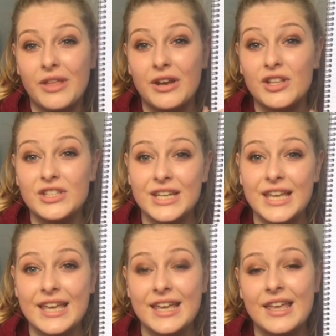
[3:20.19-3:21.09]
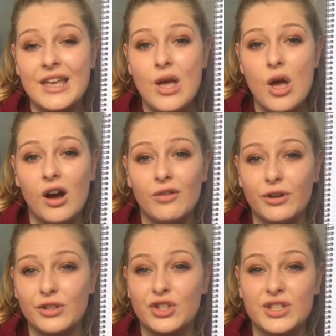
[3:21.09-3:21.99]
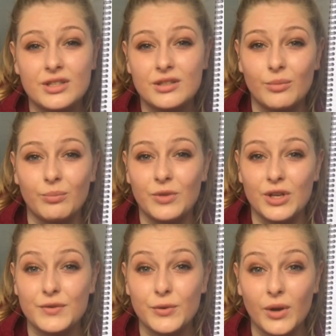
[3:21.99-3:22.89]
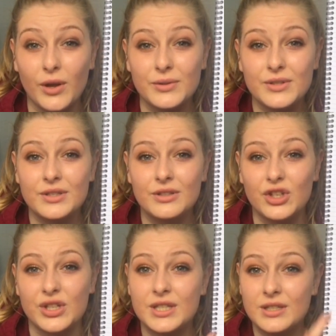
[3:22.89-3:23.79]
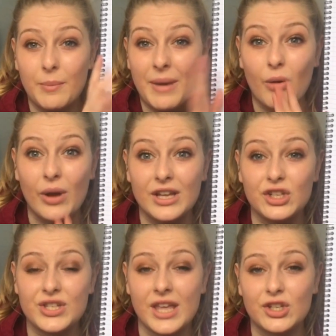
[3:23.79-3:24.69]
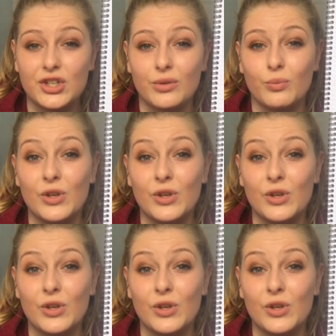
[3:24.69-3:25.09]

And then under here I've written just some useful notes just about each section,